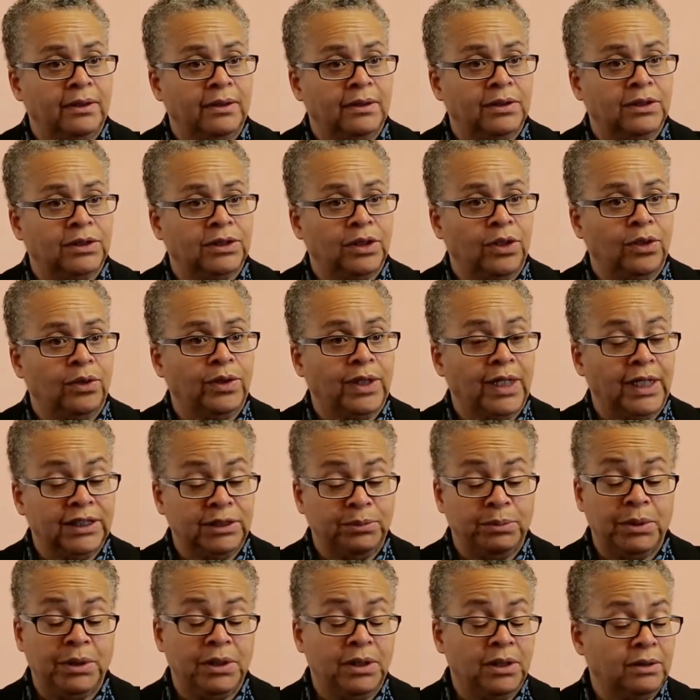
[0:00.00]
So that's
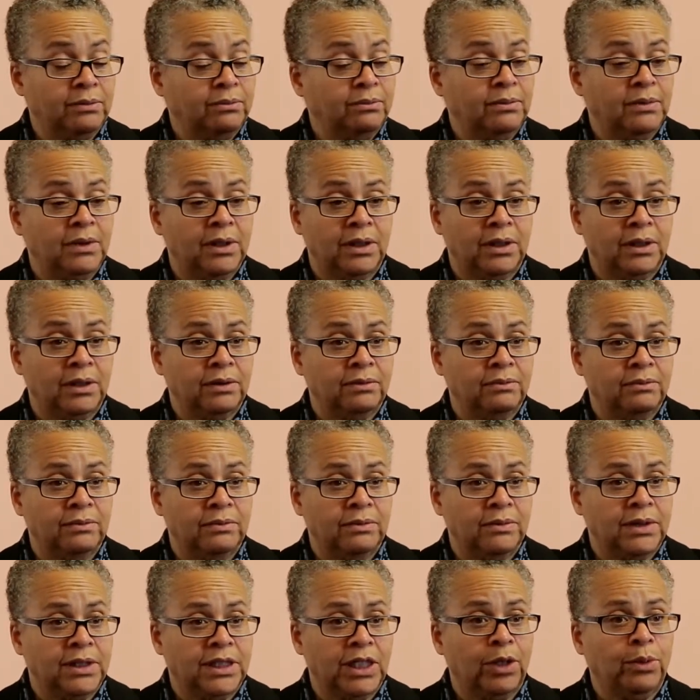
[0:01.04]
been a
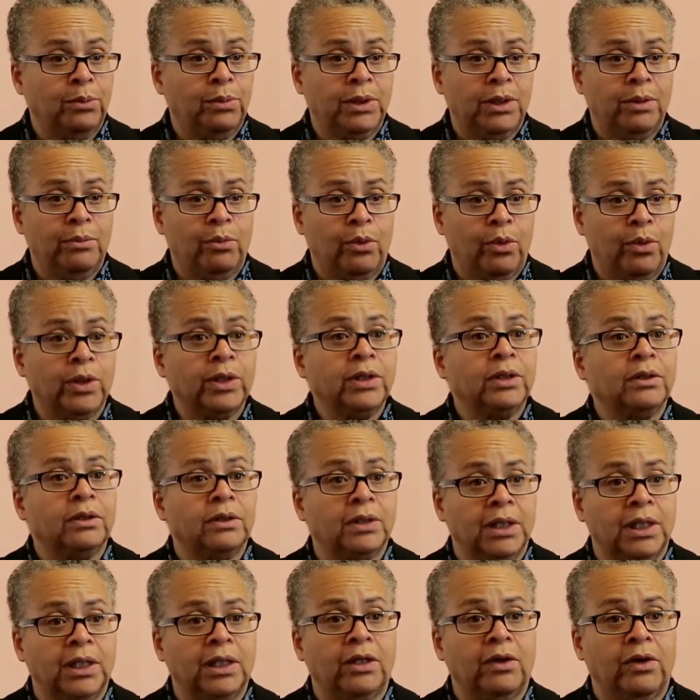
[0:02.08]
terribly important
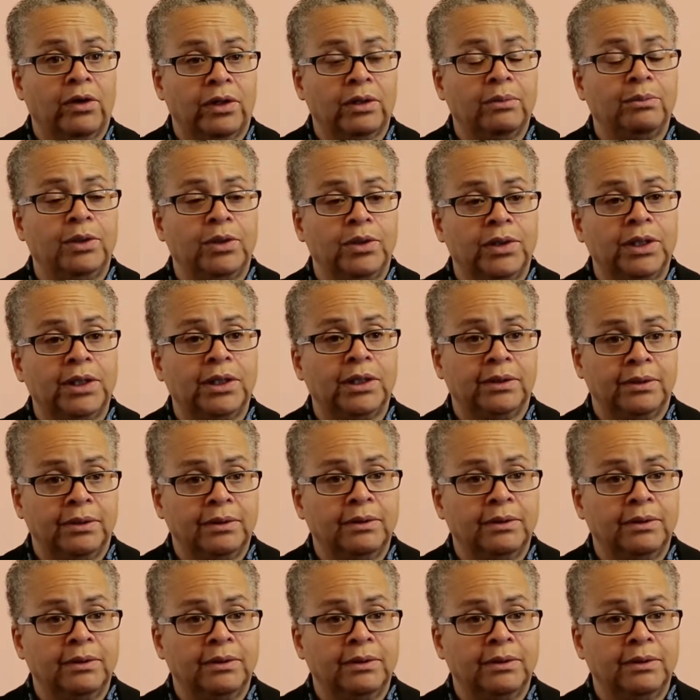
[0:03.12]
thing in our community.